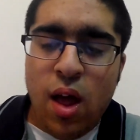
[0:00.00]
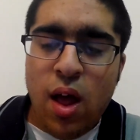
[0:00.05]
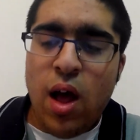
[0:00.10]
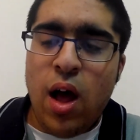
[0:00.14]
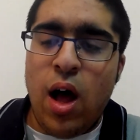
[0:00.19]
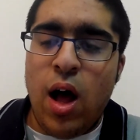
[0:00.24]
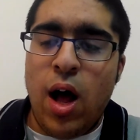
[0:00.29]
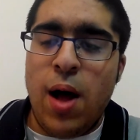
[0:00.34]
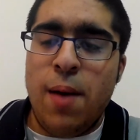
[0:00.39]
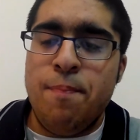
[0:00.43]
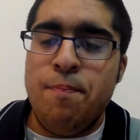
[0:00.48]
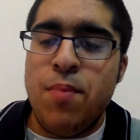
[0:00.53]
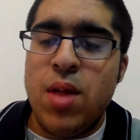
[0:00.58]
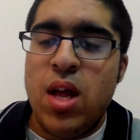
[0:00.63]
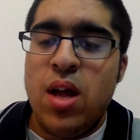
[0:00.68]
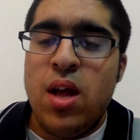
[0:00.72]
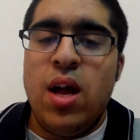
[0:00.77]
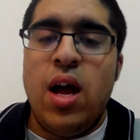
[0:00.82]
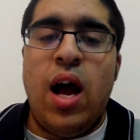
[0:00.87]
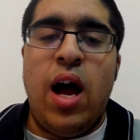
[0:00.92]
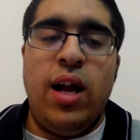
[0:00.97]

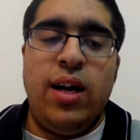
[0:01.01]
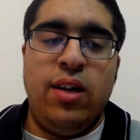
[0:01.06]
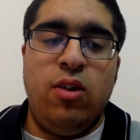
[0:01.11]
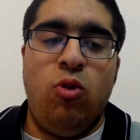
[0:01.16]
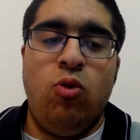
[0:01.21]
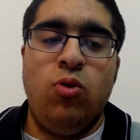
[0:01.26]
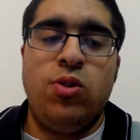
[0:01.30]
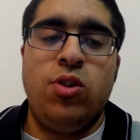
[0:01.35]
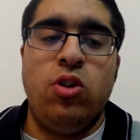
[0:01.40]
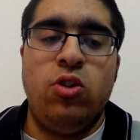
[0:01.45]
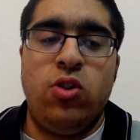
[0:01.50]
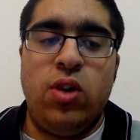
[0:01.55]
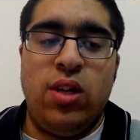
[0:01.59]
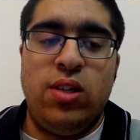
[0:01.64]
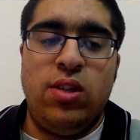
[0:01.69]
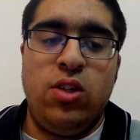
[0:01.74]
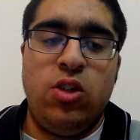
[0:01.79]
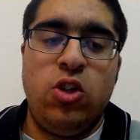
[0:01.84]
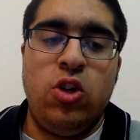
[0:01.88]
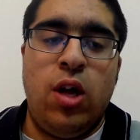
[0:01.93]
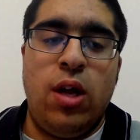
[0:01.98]
And also
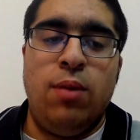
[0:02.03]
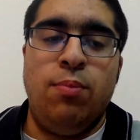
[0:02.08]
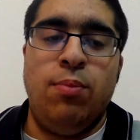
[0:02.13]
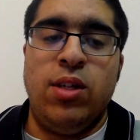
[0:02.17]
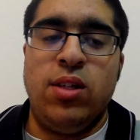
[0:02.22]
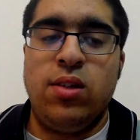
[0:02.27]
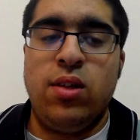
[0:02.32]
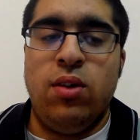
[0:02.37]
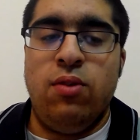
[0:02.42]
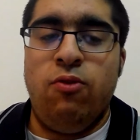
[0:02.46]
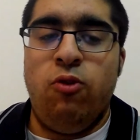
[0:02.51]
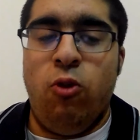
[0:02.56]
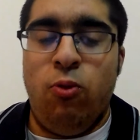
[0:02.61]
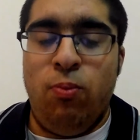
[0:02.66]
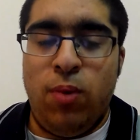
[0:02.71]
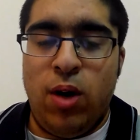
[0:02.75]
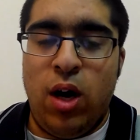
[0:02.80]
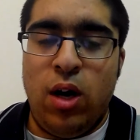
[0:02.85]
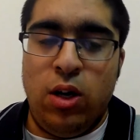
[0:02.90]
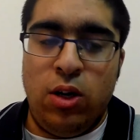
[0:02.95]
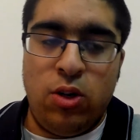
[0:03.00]
transition elements can form
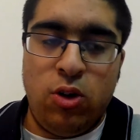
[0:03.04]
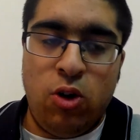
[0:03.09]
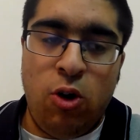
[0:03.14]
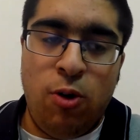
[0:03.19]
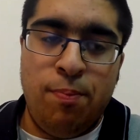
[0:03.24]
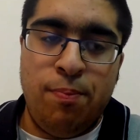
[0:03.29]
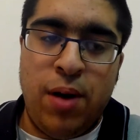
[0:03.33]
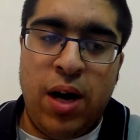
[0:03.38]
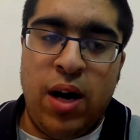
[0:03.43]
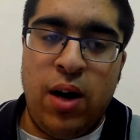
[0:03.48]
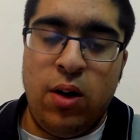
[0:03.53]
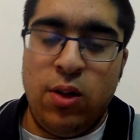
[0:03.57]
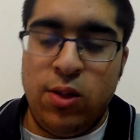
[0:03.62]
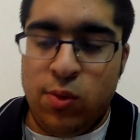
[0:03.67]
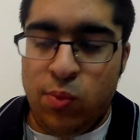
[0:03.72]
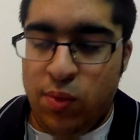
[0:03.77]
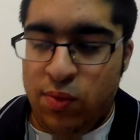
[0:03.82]
colored compounds.